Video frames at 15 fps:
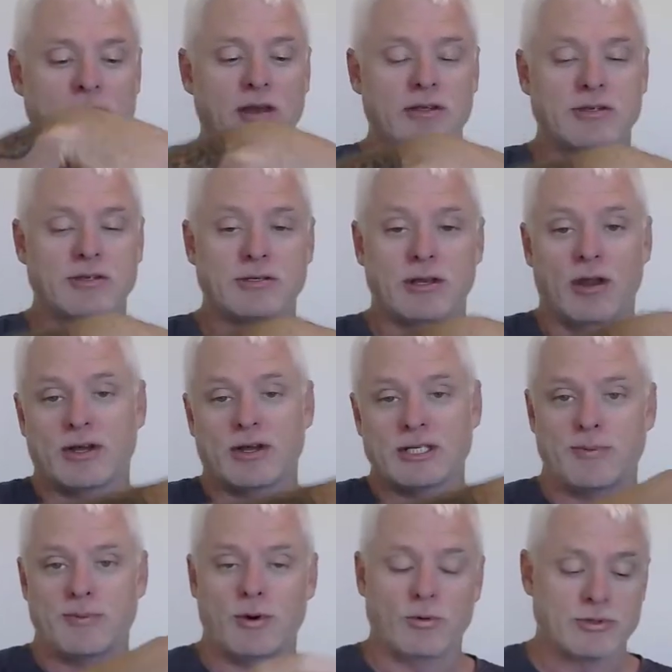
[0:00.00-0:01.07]
the line
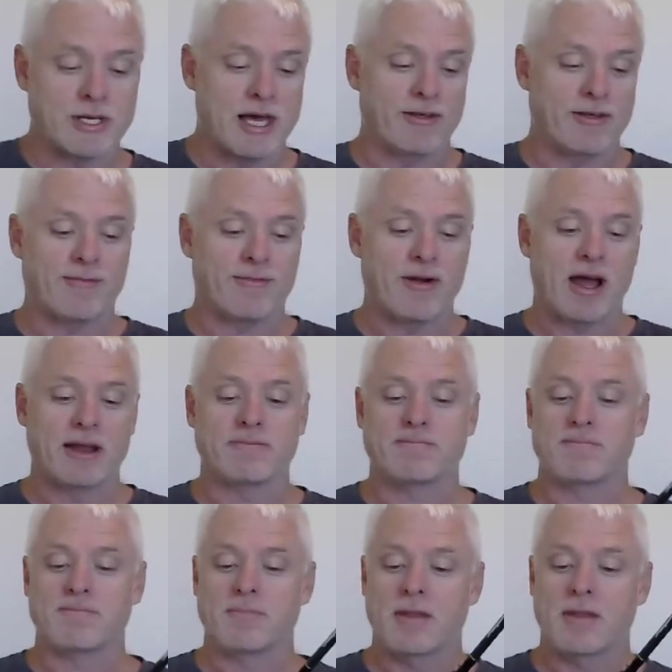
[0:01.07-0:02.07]
spills out the front,